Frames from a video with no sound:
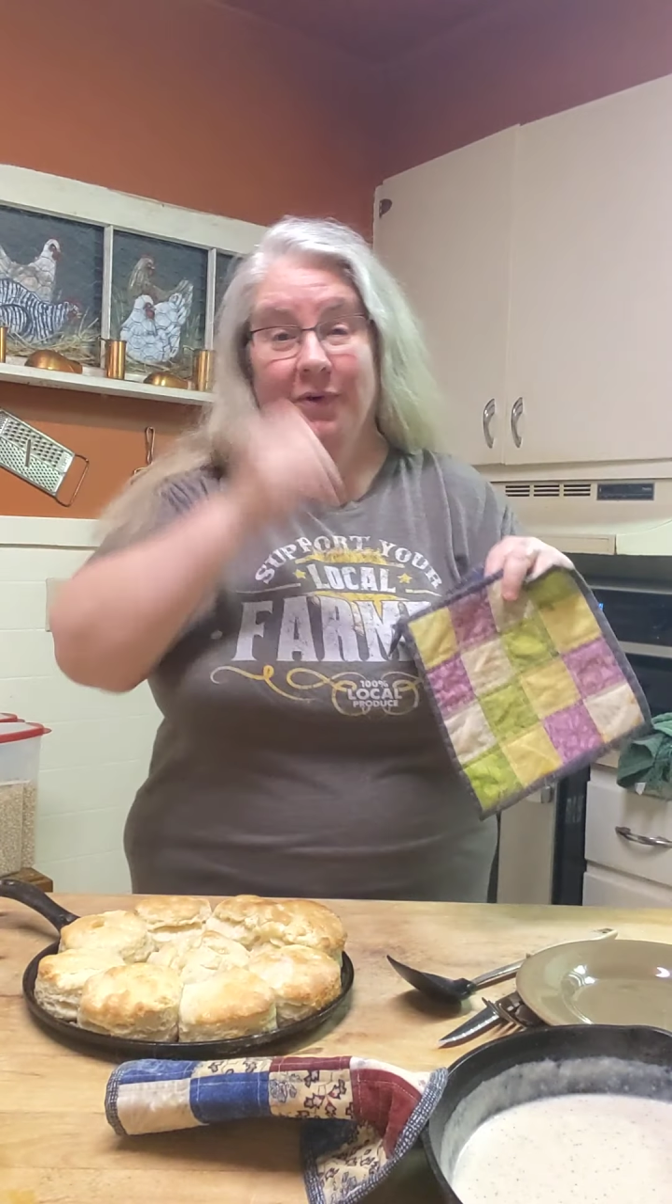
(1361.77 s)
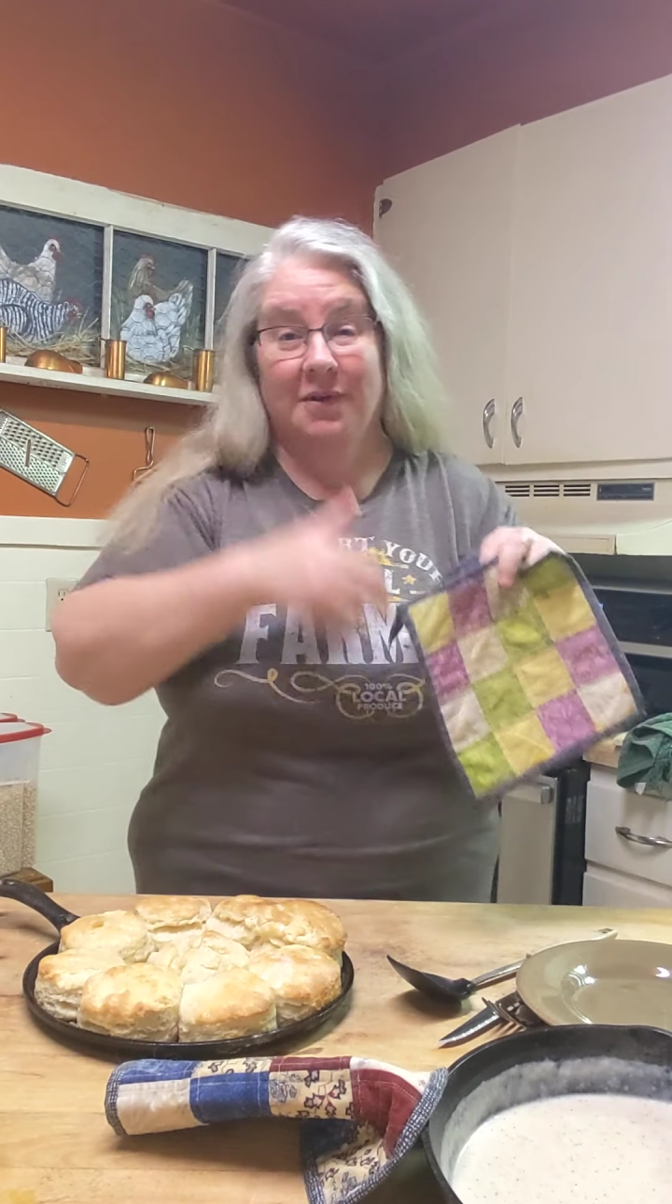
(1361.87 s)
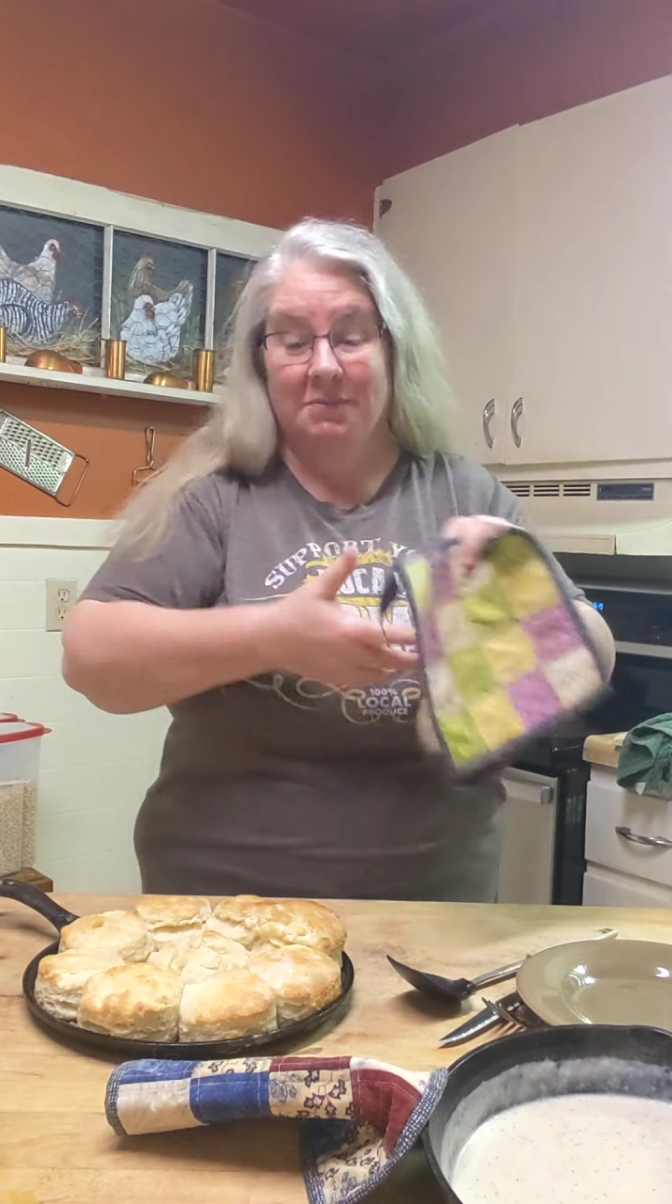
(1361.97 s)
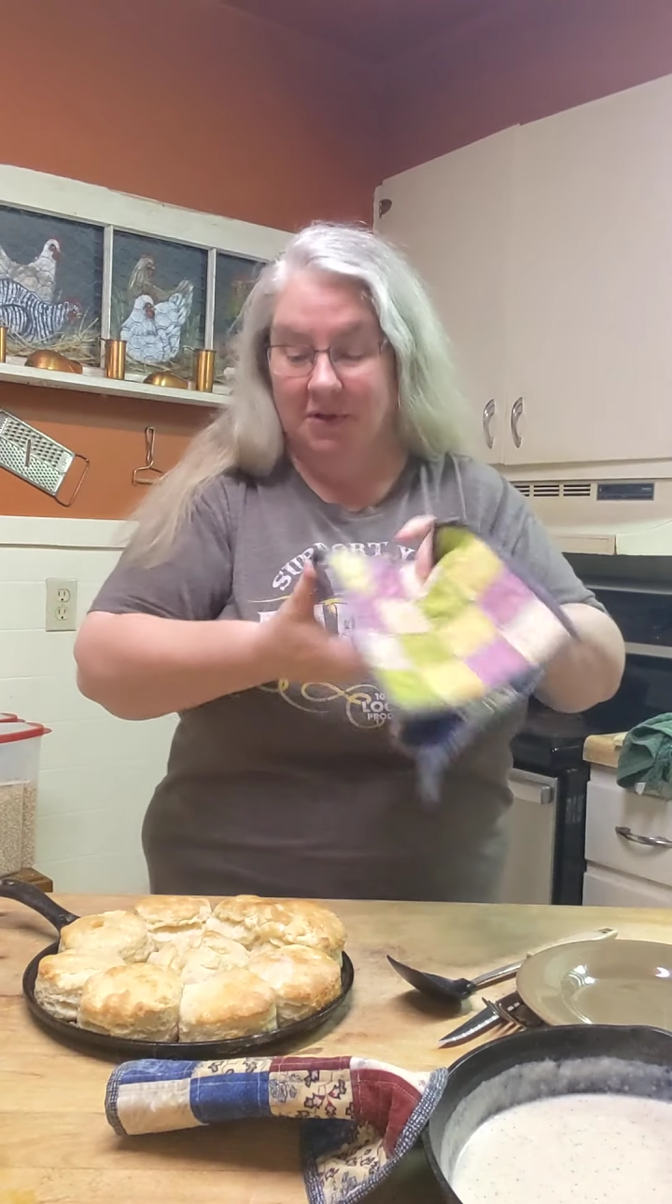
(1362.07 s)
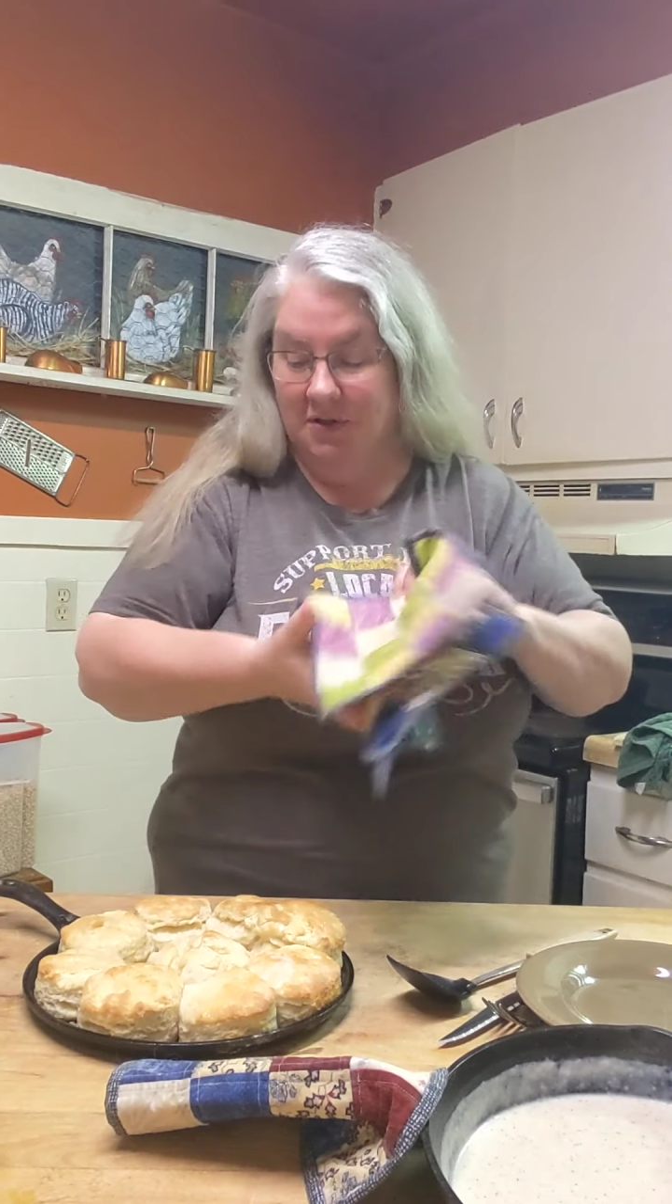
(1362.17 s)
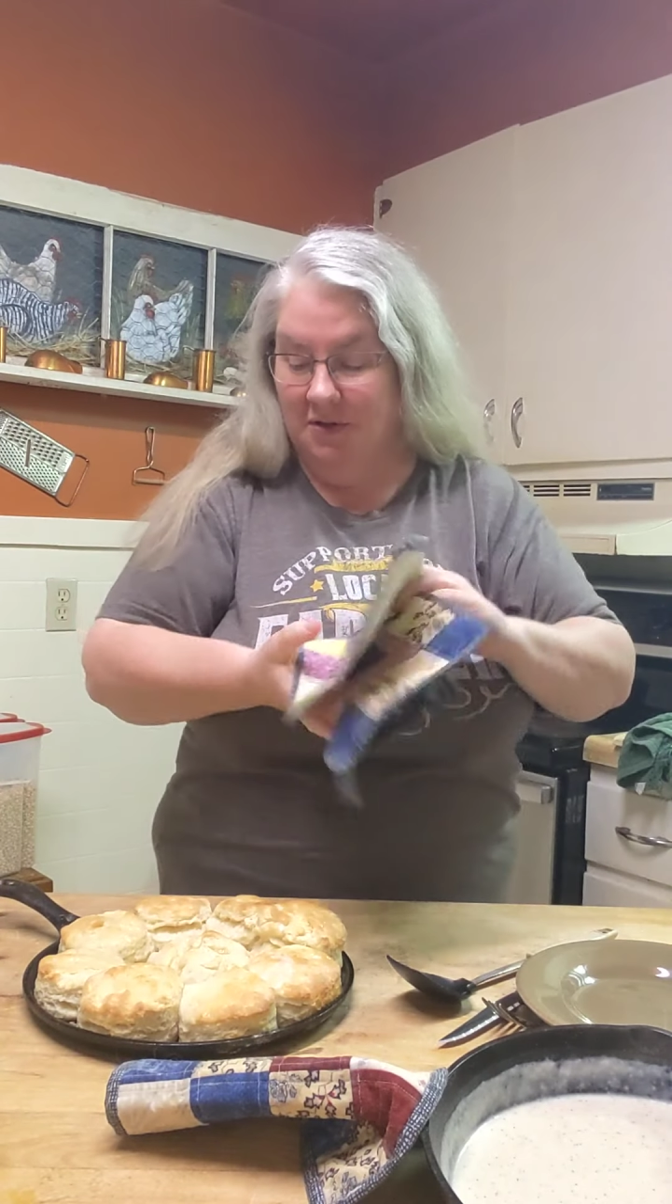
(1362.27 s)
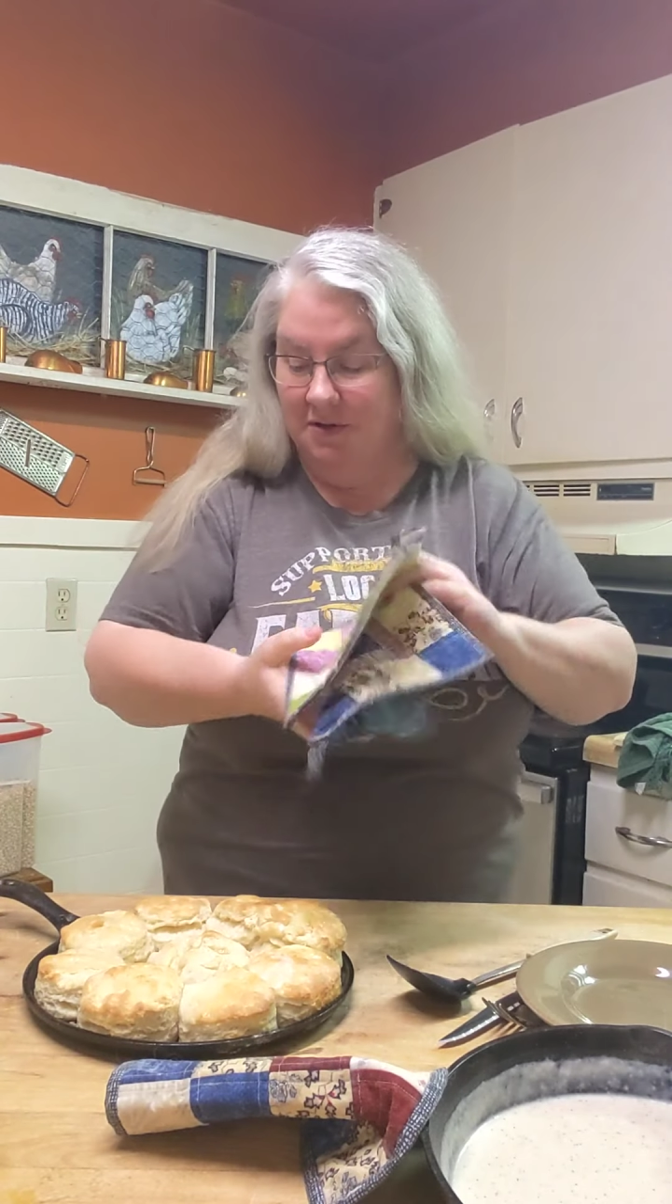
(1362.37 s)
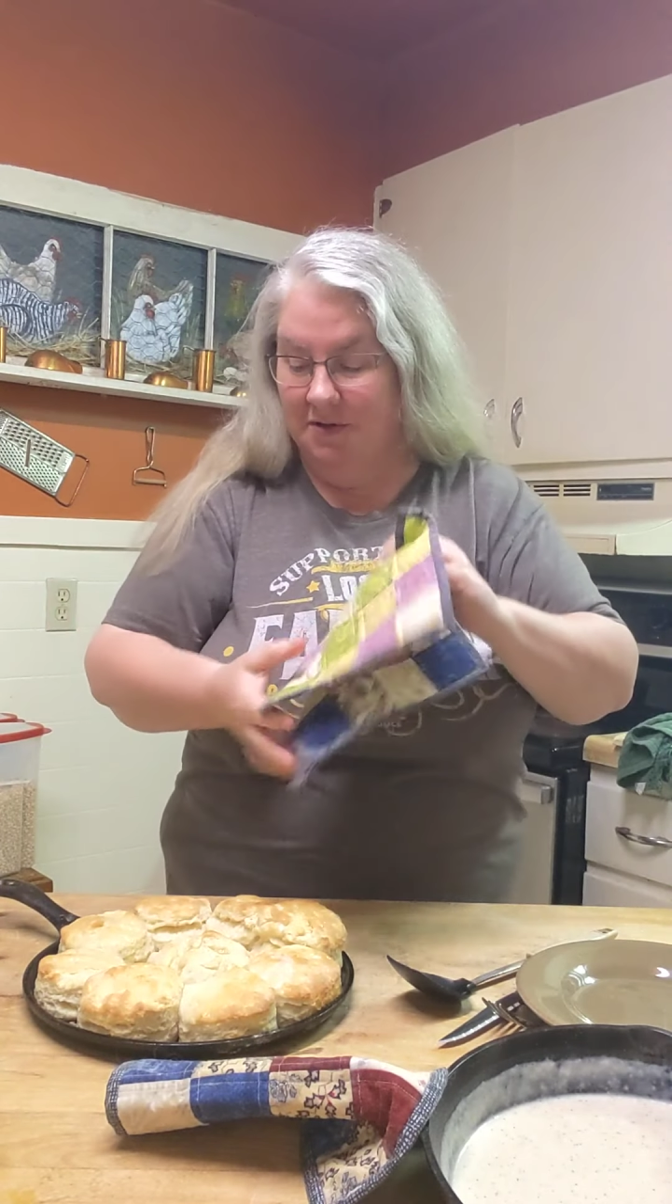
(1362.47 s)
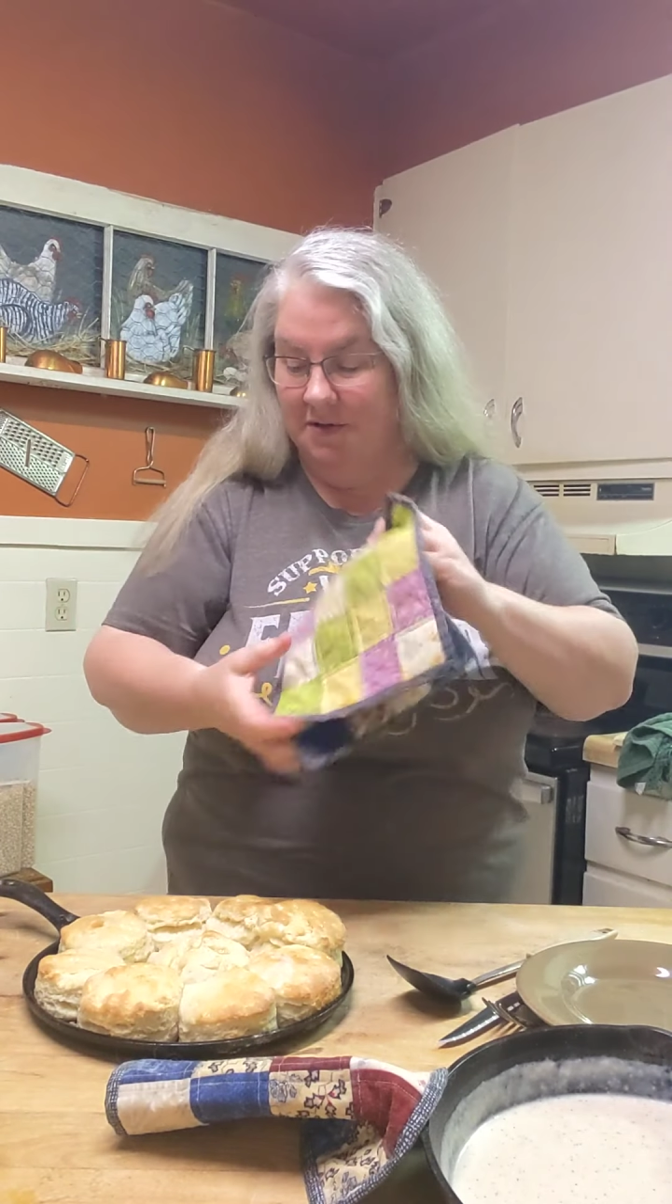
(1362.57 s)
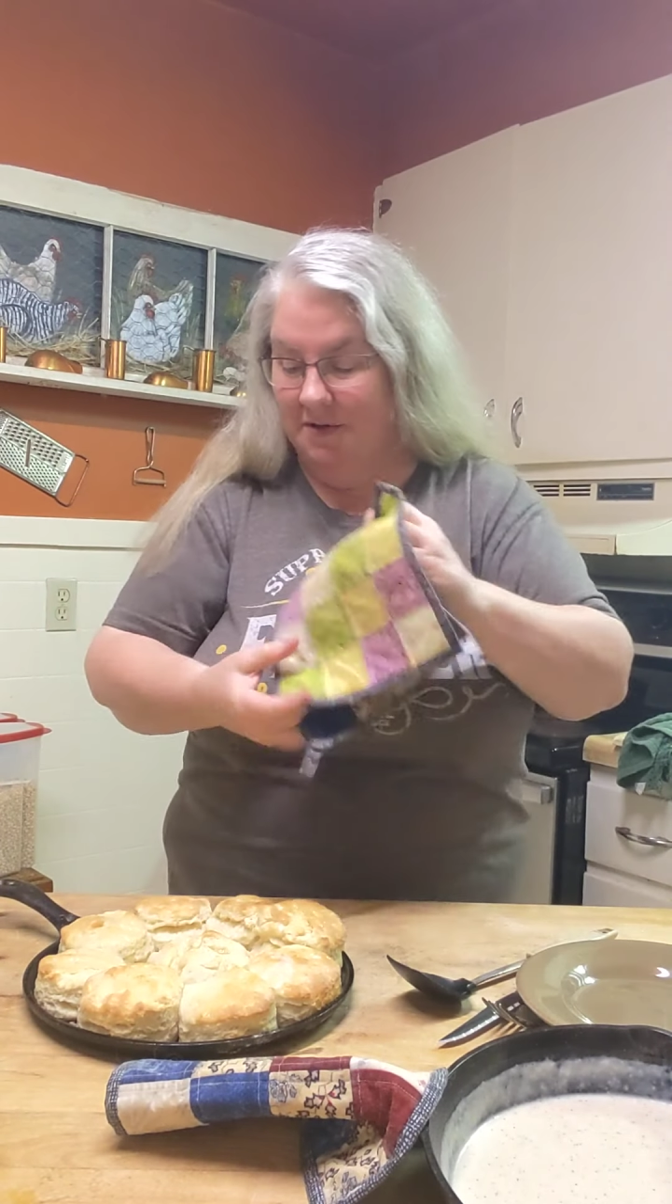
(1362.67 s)
for them to
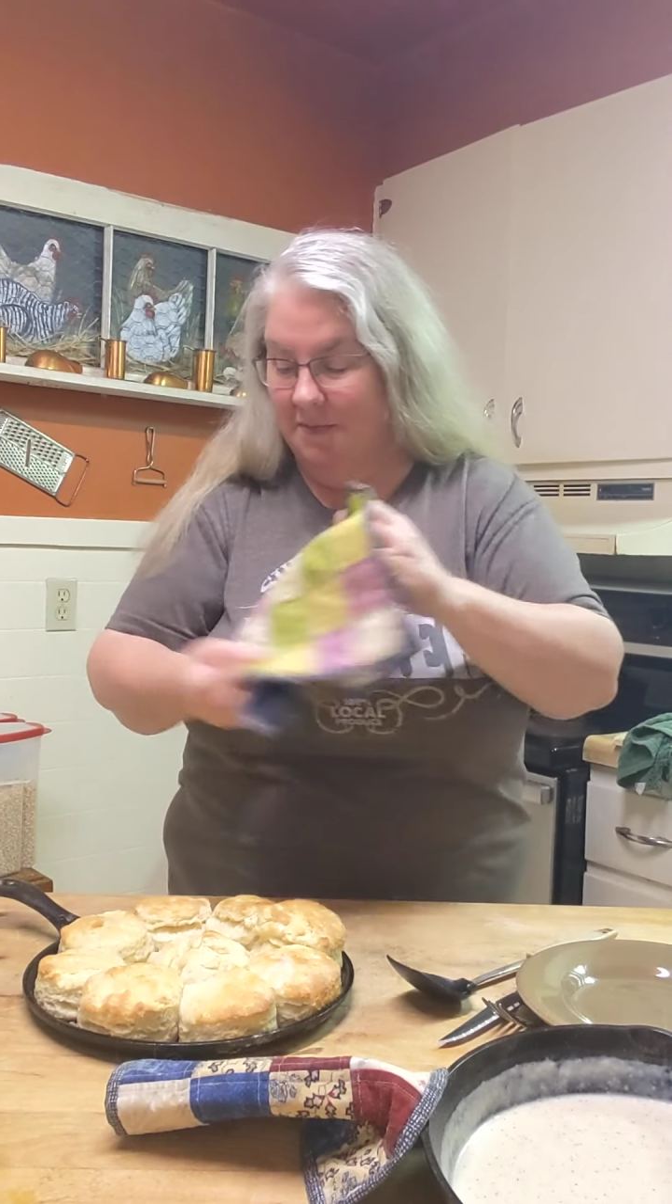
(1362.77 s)
cook.